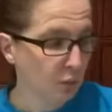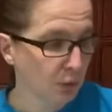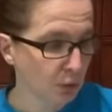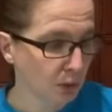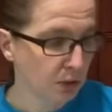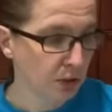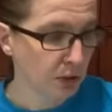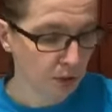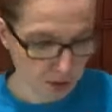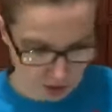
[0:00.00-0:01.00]
we're going to
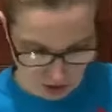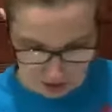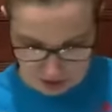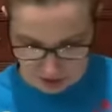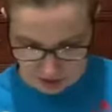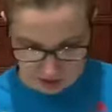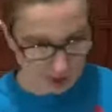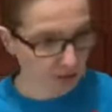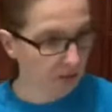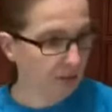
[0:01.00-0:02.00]
use
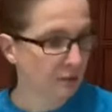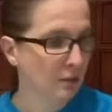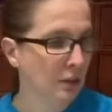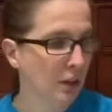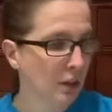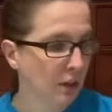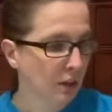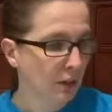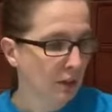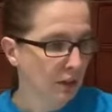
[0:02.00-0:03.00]
tonight
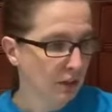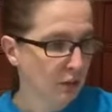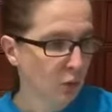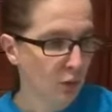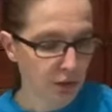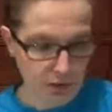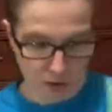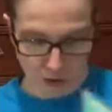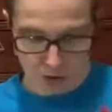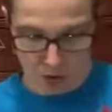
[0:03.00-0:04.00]
is going
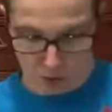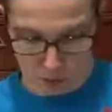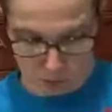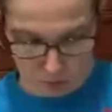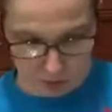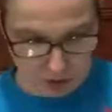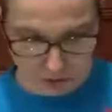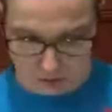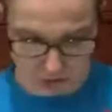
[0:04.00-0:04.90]
to use.